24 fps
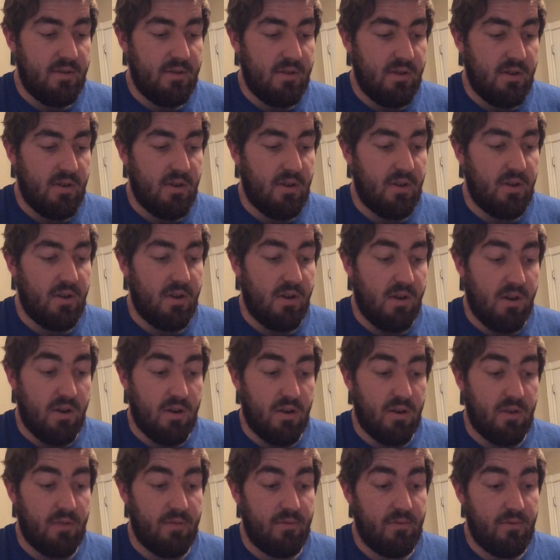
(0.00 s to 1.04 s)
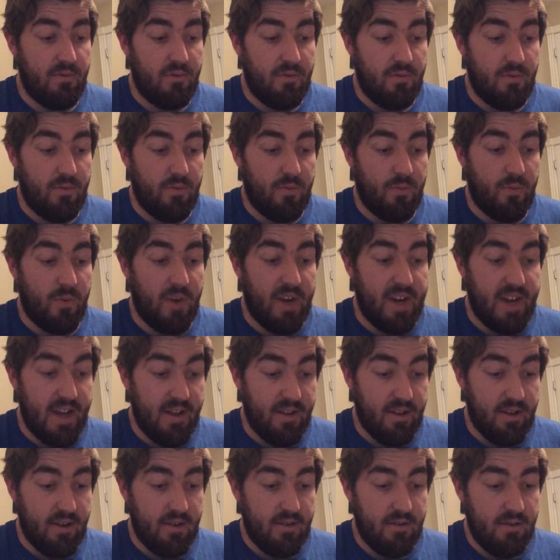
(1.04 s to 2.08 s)
are
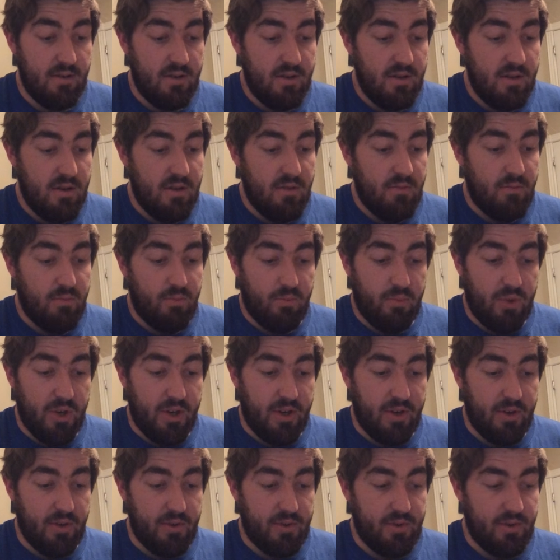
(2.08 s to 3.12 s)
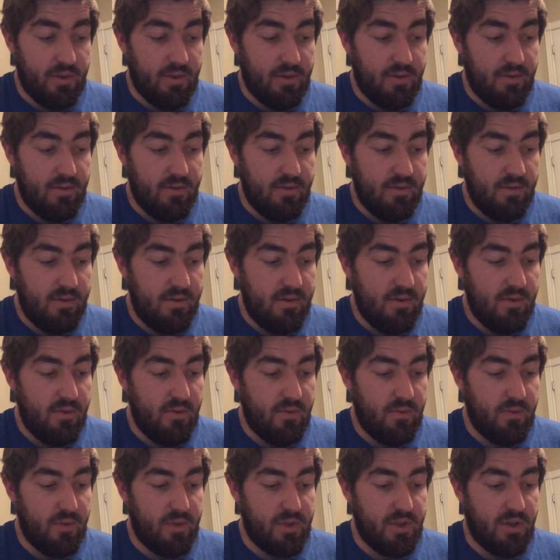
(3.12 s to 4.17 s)
Rhinella precursor,
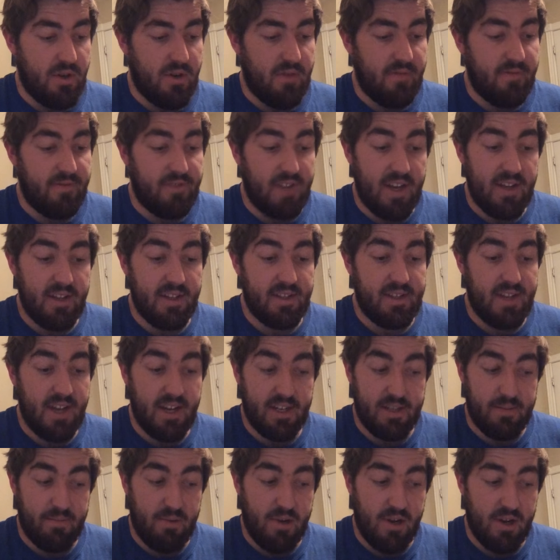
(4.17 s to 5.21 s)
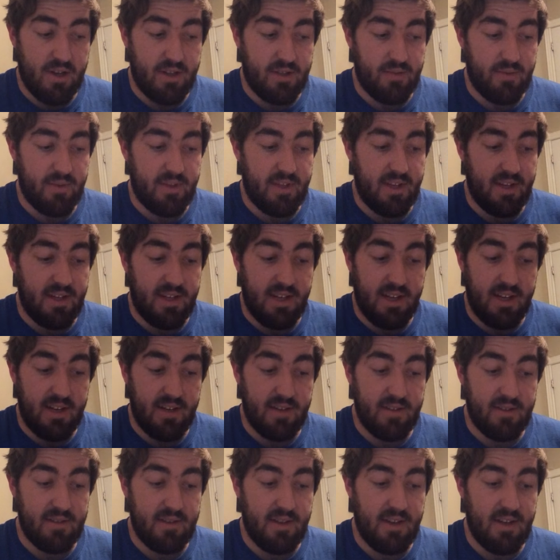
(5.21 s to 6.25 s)
which are flightless hexapods with
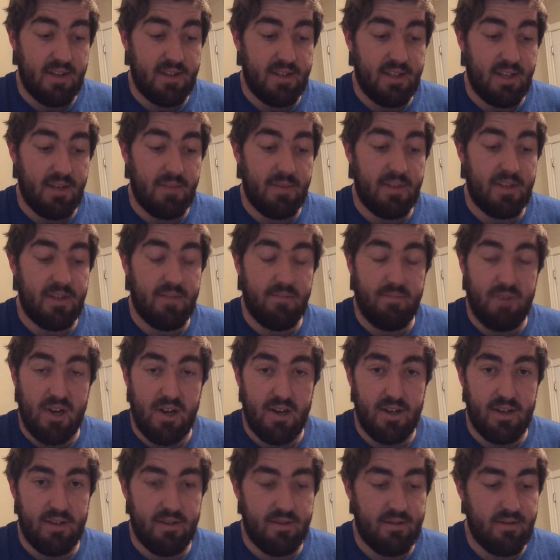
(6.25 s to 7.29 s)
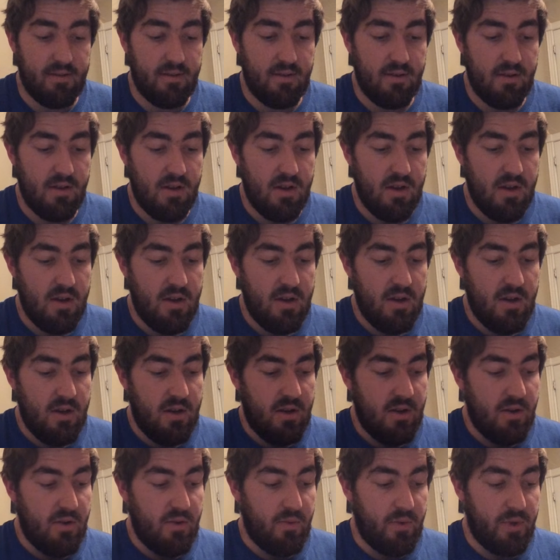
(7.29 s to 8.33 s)
antennas and segmented bodies,
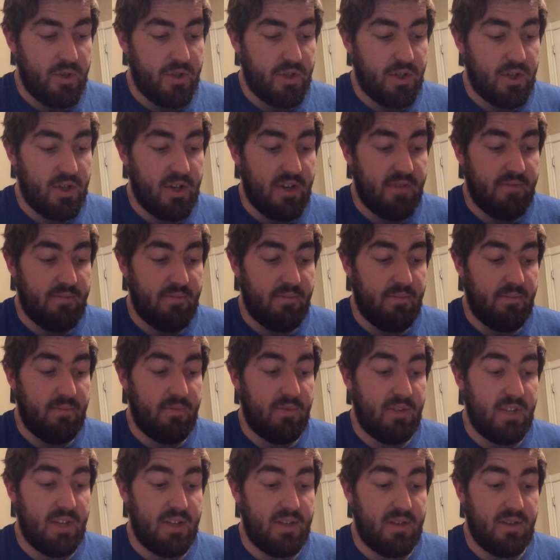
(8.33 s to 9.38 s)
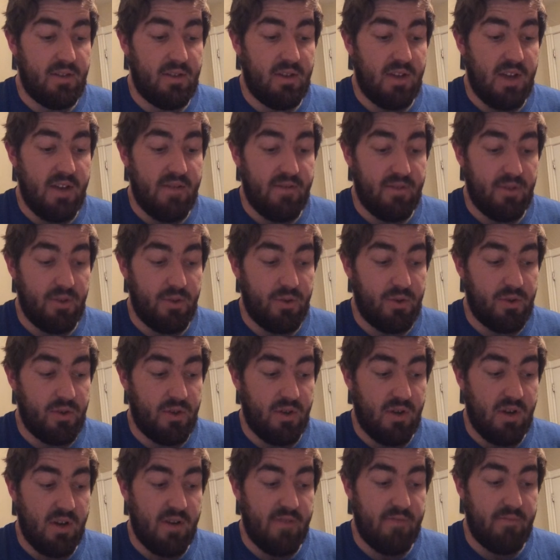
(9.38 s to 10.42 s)
which could have led to the evolution
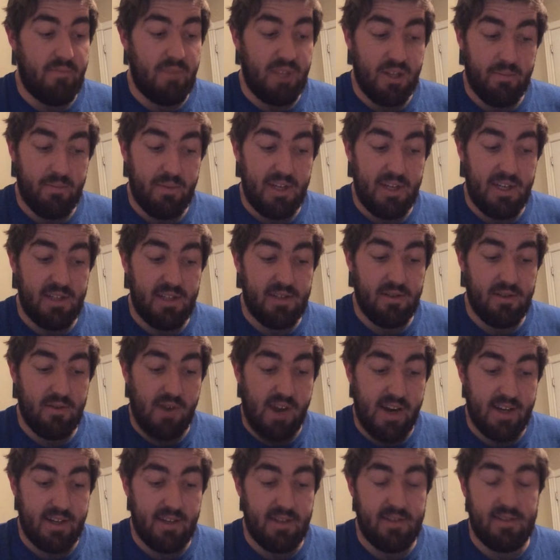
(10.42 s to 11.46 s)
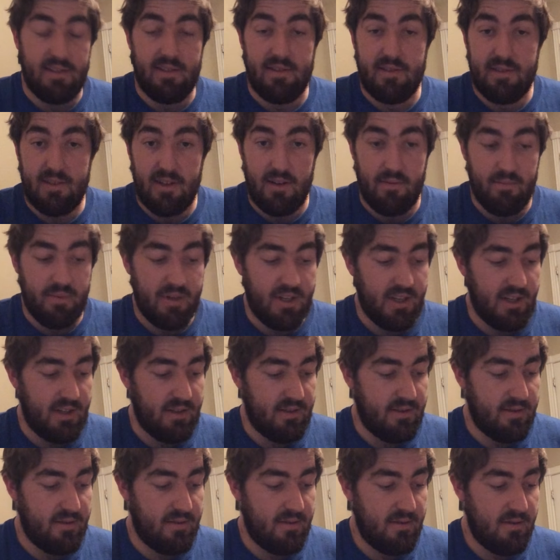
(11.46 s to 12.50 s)
of millipedes, arachnids, and
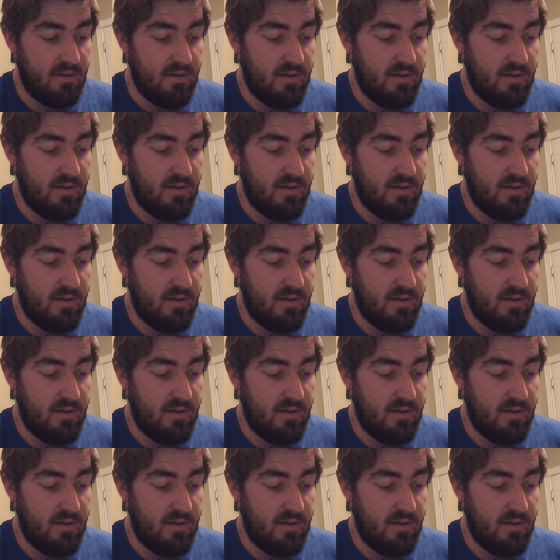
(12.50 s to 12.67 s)
centipedes.